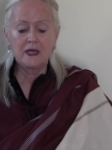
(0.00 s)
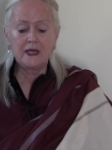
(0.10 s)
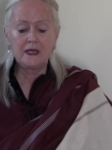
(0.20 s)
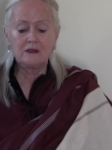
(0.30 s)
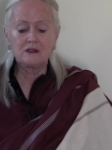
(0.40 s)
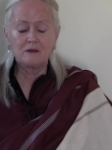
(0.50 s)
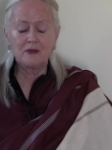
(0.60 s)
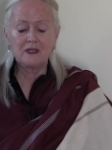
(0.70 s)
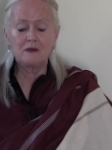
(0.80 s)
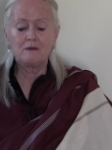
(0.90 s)
And
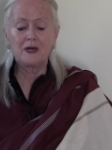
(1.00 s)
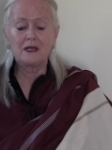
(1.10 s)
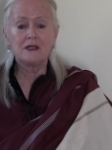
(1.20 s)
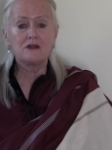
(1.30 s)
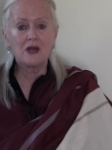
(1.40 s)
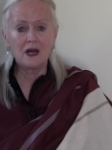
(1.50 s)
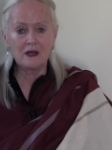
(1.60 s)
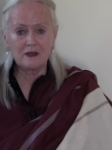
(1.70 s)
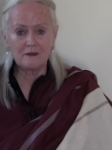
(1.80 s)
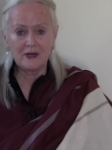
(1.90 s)

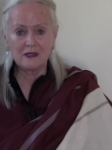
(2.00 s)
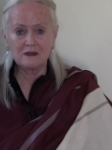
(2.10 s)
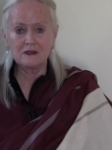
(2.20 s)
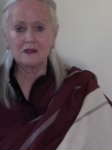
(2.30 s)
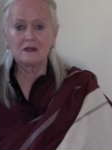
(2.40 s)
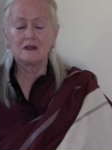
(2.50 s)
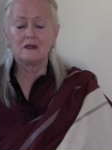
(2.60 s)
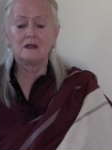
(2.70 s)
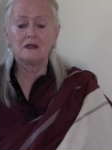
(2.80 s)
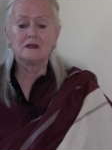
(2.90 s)
Samantabhadra, the
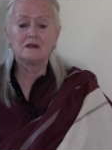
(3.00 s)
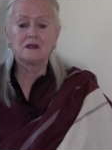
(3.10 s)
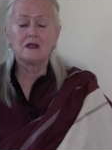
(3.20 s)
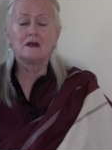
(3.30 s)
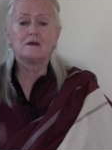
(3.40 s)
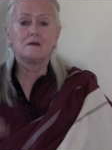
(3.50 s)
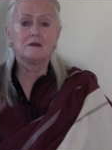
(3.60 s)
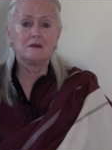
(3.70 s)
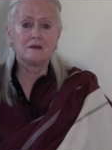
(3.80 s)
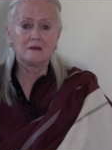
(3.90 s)
masculine, is the
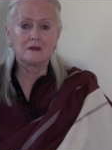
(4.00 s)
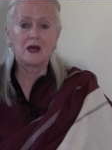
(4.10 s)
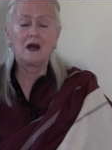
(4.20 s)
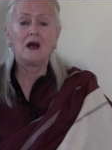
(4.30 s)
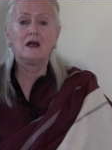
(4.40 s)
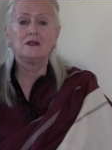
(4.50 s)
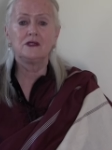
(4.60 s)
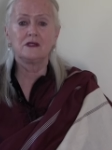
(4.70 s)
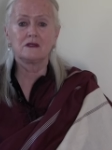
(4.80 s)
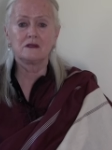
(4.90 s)

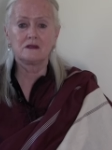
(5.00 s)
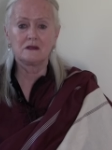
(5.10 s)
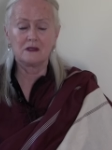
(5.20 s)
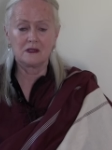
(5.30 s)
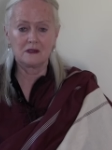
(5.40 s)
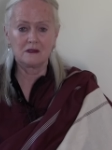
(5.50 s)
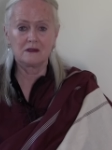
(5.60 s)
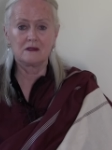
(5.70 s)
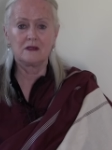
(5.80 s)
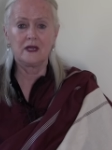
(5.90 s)

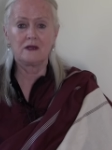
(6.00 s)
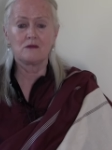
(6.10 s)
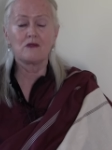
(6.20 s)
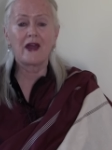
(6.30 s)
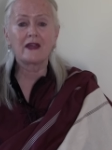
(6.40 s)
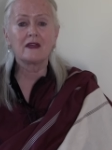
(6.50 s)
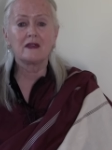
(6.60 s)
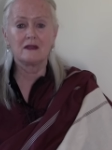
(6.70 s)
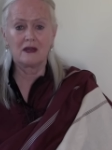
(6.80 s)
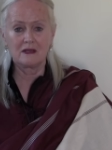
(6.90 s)
consciousness that
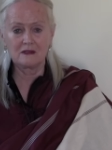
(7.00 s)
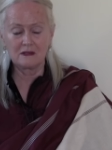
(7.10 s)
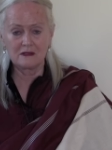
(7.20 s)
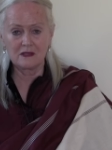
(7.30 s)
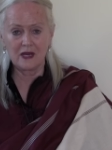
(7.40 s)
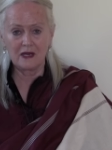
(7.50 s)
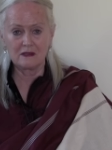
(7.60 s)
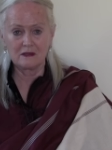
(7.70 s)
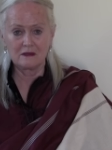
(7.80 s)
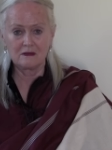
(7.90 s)
recognizes
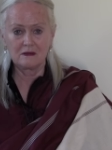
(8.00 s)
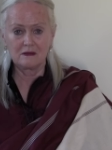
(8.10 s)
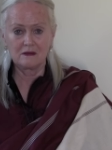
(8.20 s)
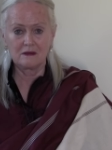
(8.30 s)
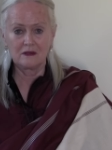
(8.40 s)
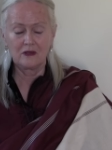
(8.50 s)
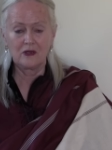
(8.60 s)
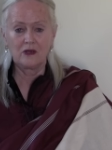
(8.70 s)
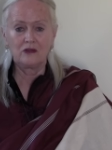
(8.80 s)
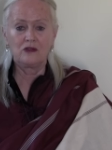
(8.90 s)
that
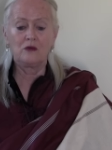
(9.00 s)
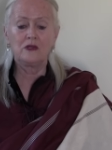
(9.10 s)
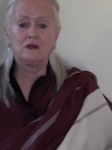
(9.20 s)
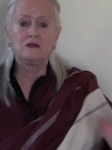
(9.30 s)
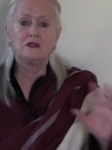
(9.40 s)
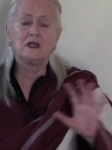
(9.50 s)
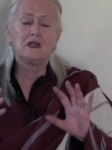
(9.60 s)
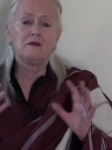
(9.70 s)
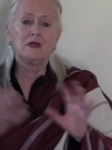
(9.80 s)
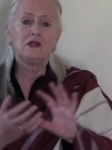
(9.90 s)
so when you see
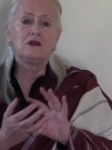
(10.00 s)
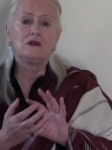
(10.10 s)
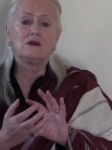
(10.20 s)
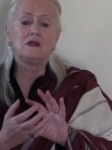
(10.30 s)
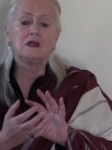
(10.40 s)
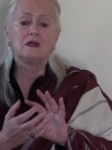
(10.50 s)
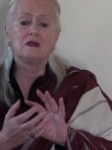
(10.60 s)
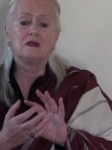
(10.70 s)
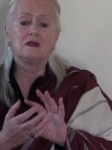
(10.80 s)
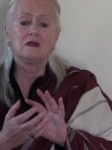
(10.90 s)
them in
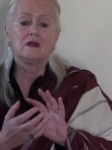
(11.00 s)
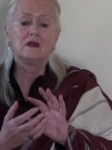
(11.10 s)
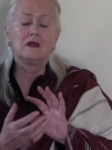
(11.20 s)
union,